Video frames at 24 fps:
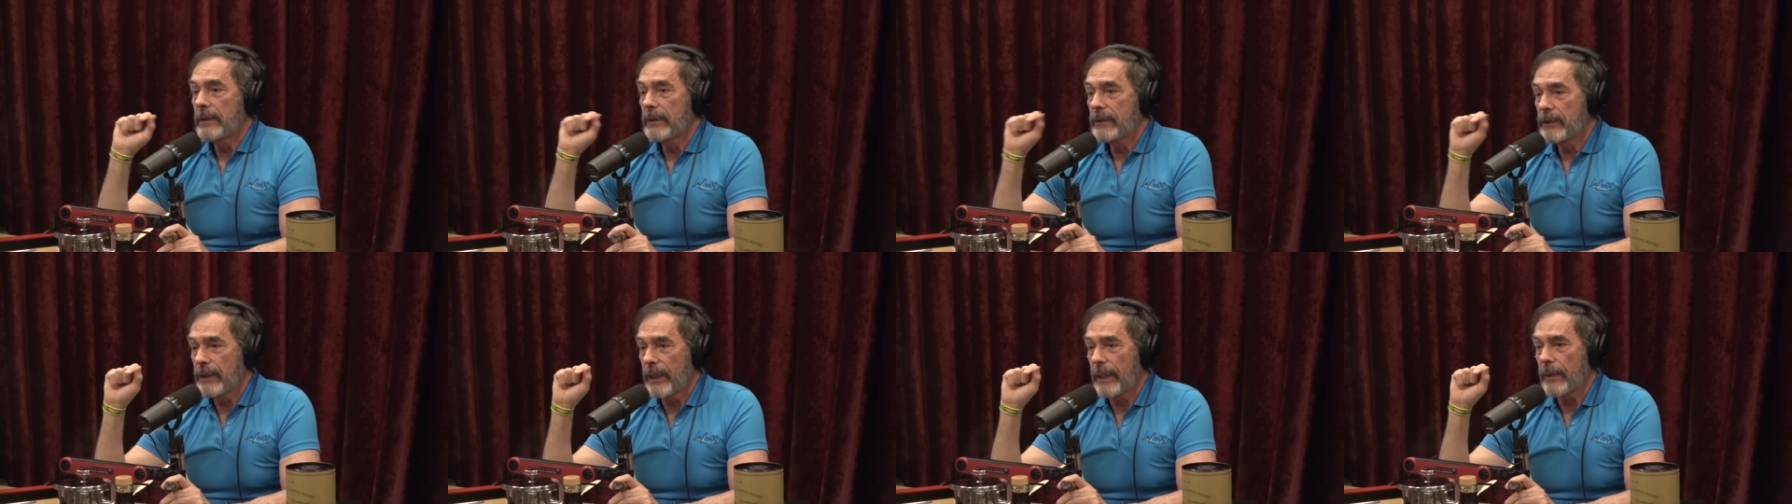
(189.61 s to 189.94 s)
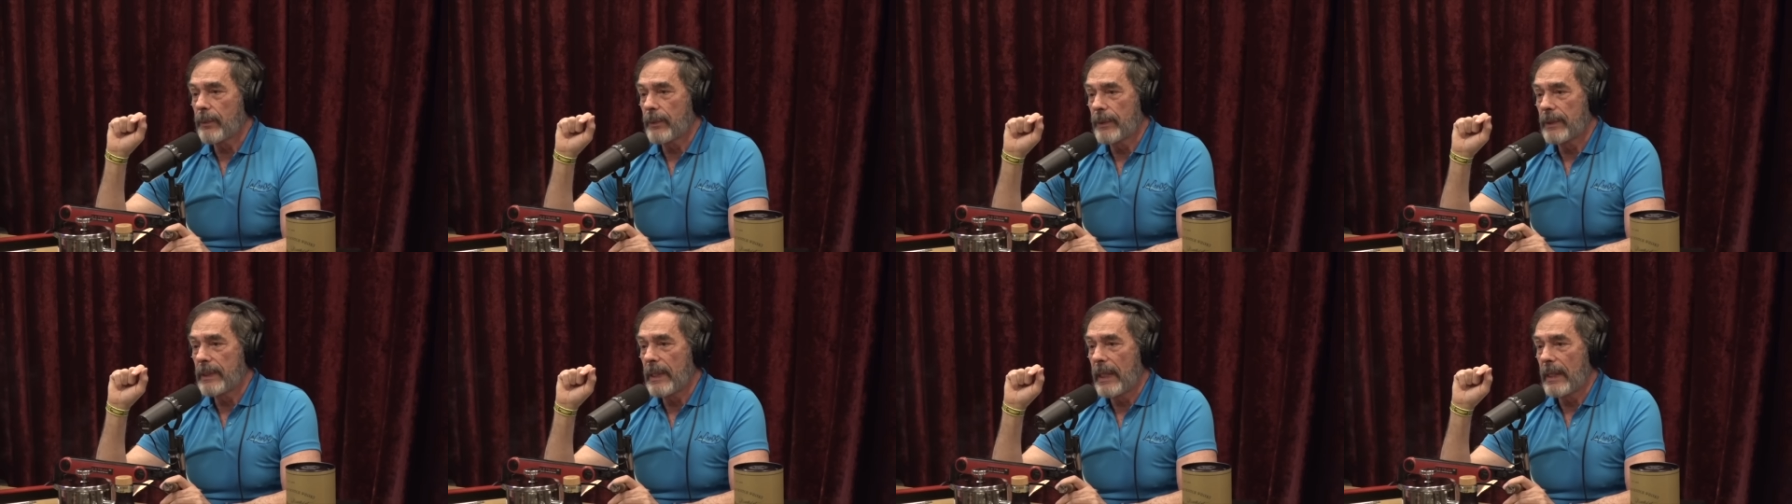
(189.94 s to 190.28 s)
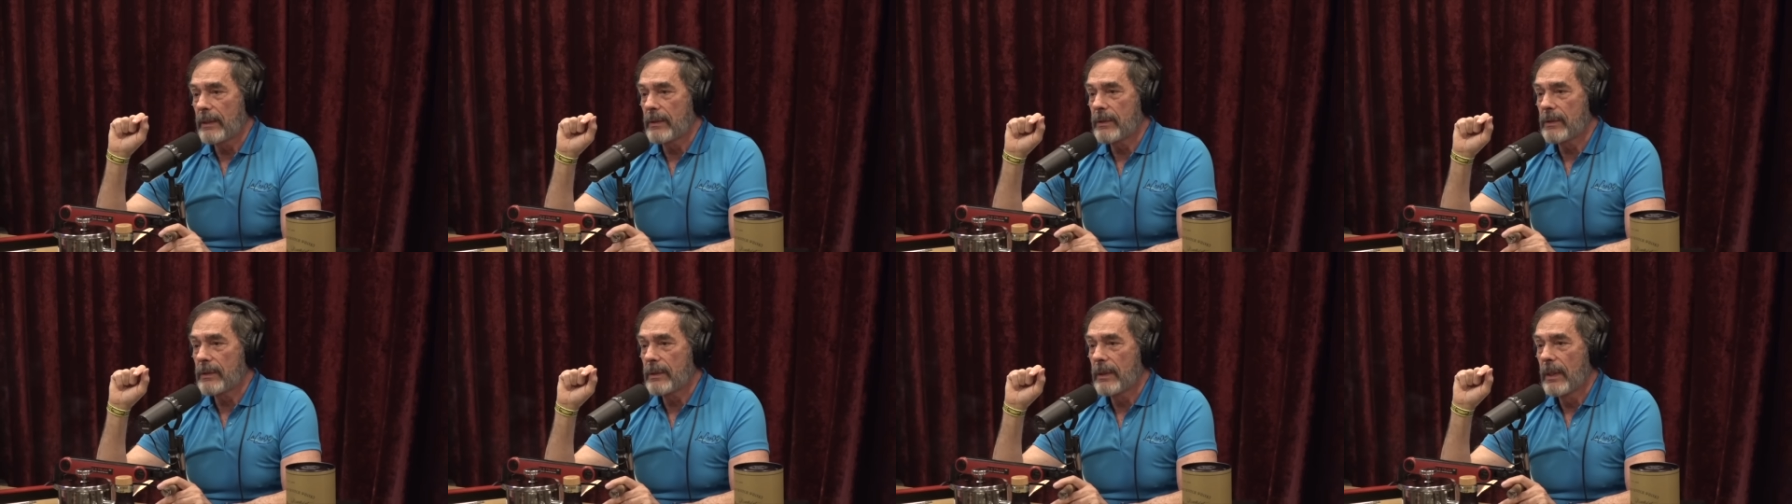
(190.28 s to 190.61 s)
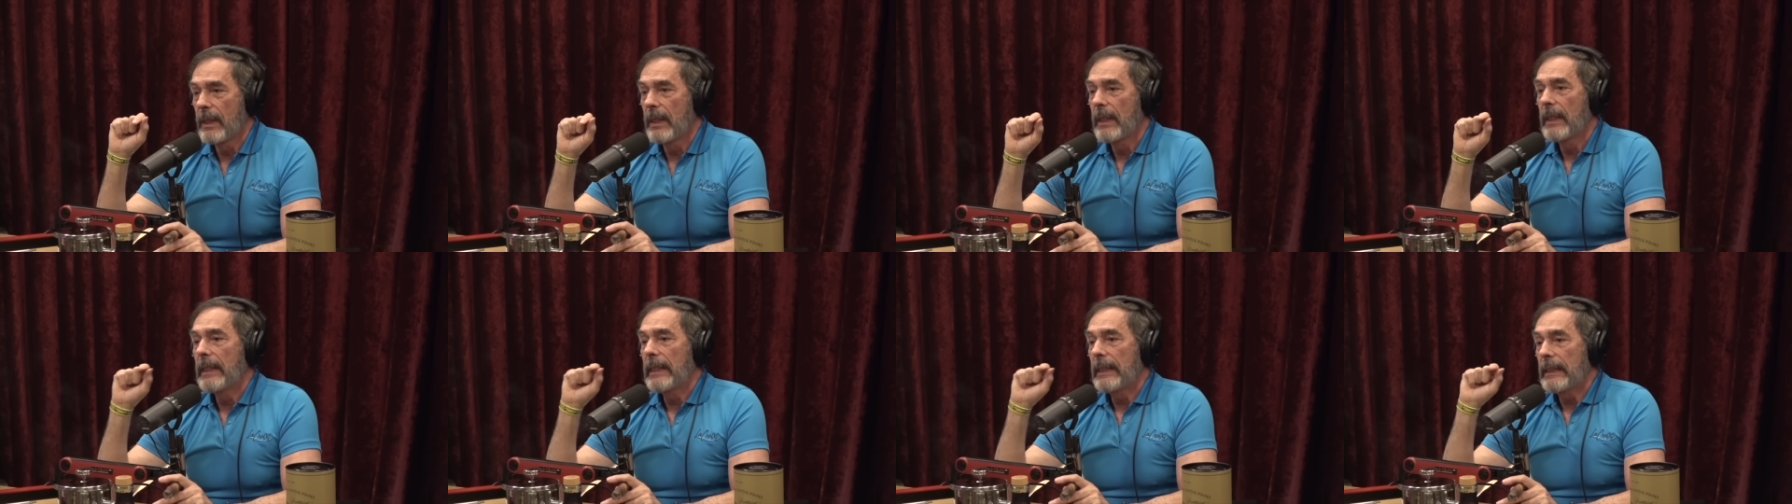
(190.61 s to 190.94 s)
secretase.
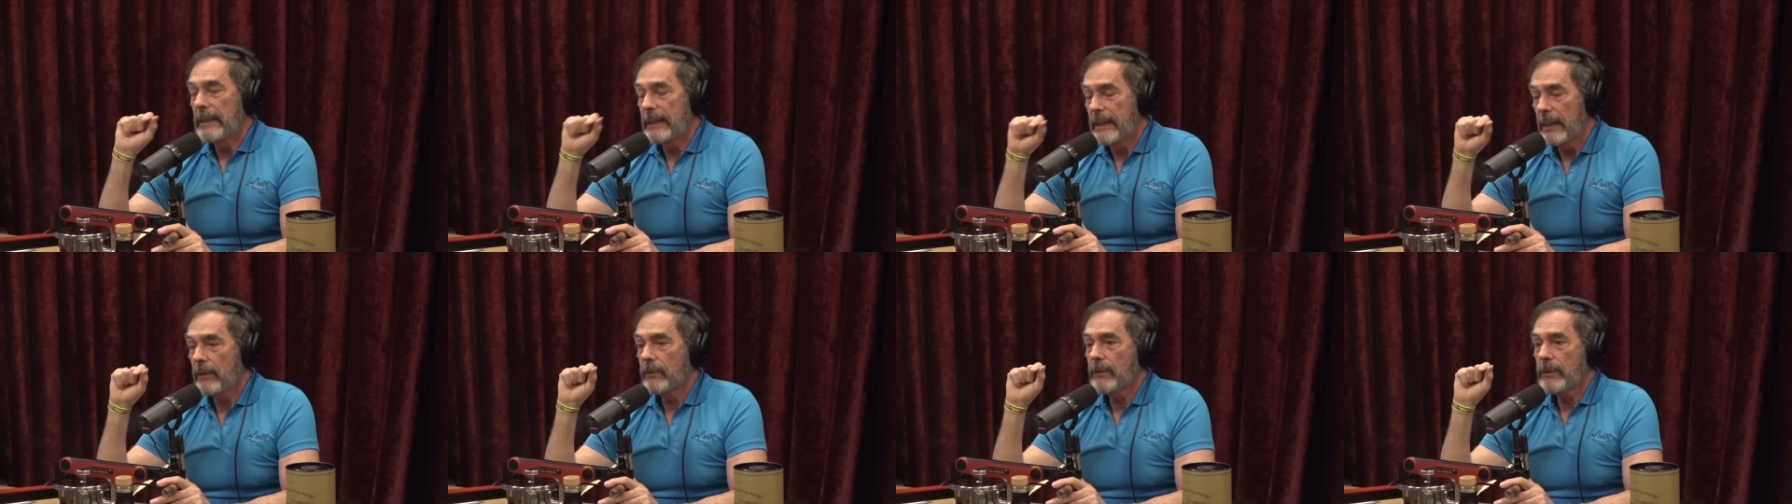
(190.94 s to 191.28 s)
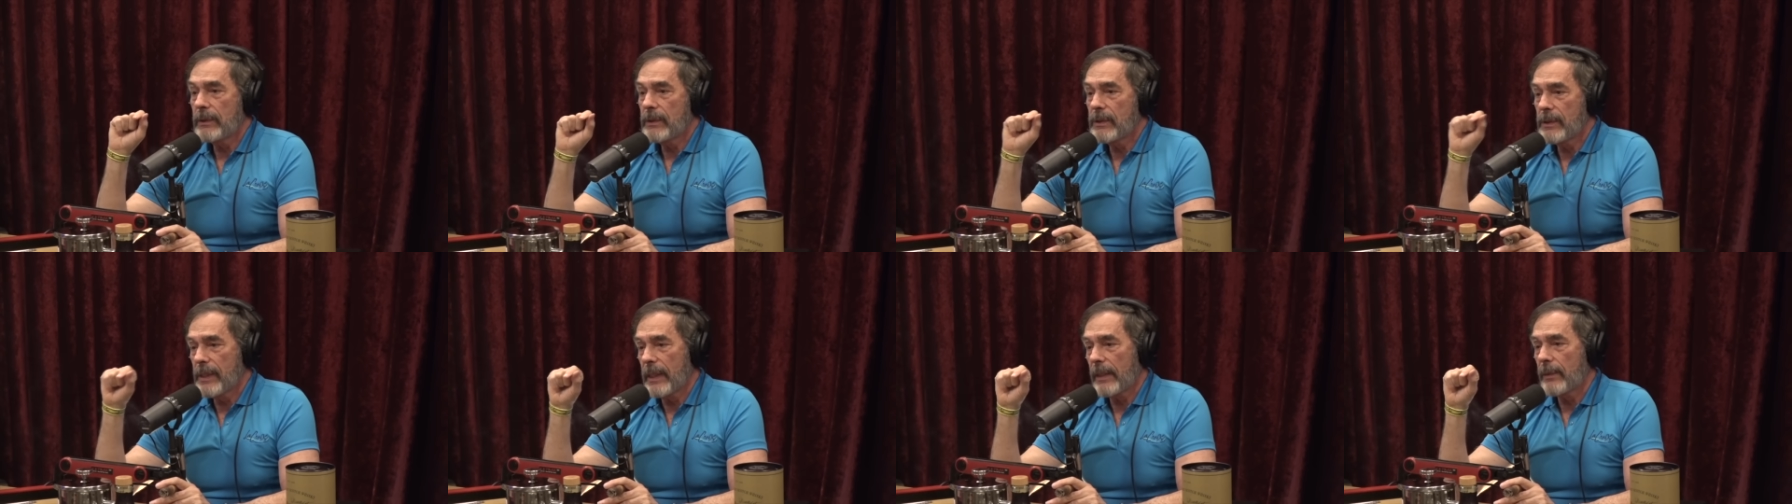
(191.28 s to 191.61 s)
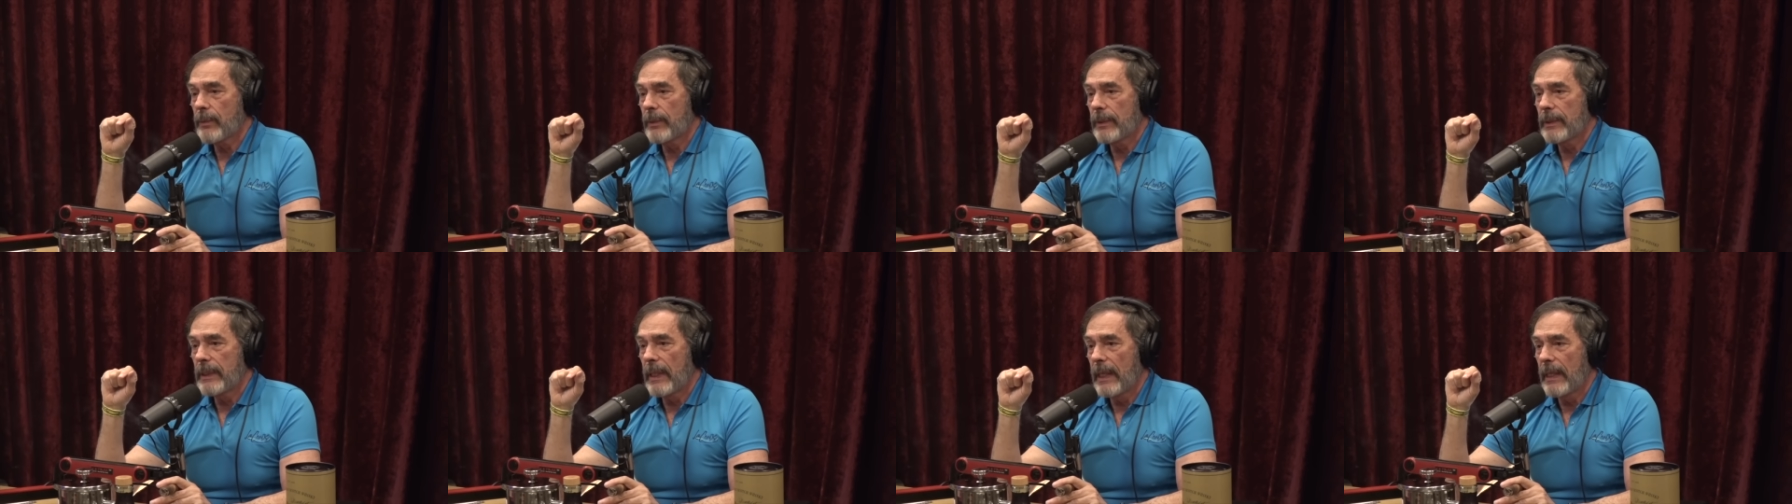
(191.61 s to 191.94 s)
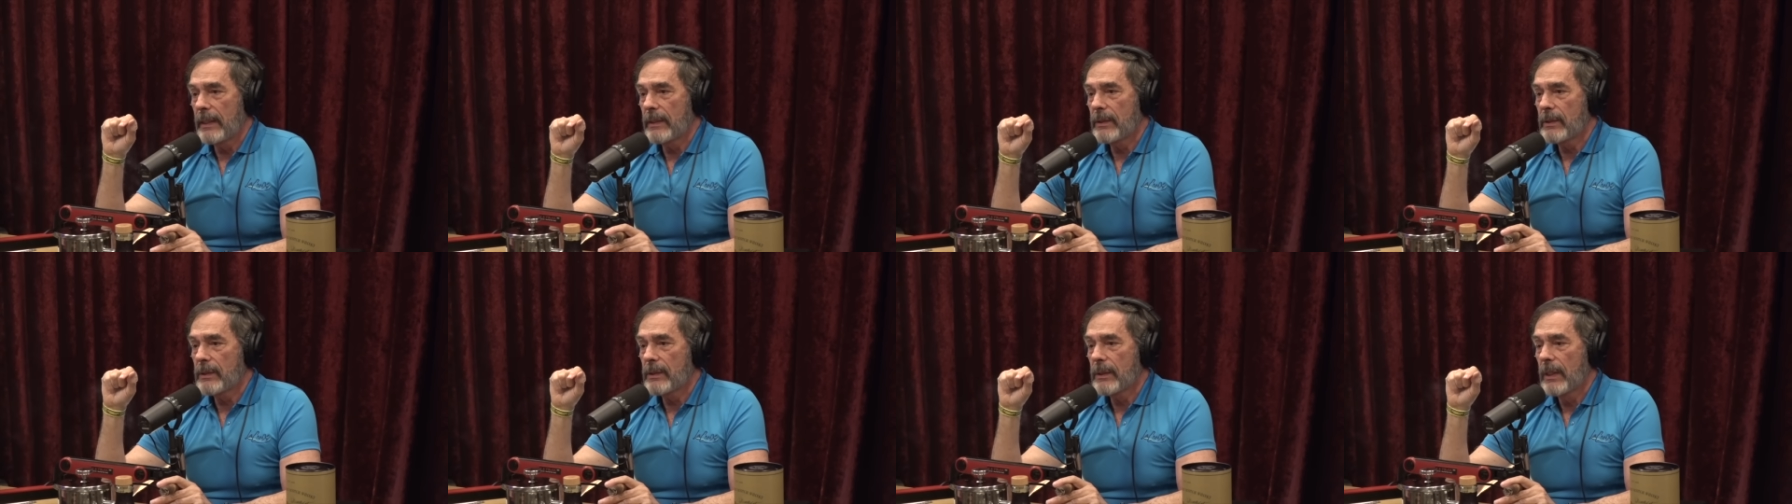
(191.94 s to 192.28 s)
Delta
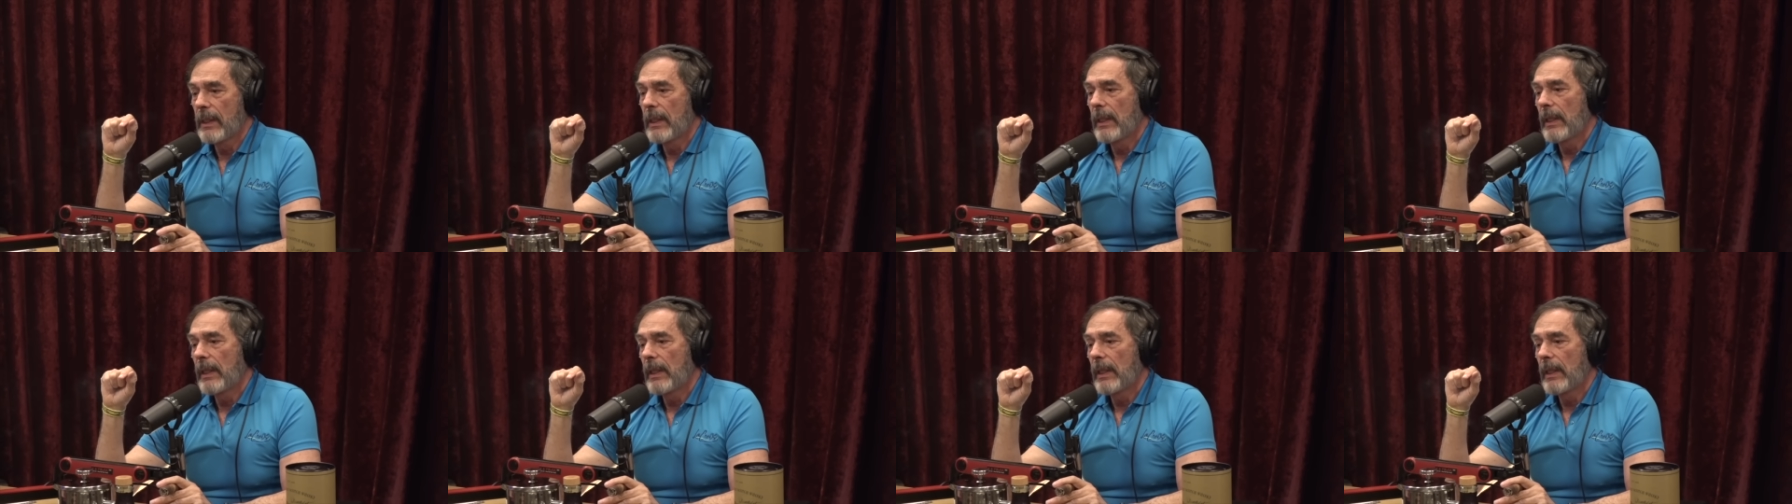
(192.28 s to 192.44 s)
secretase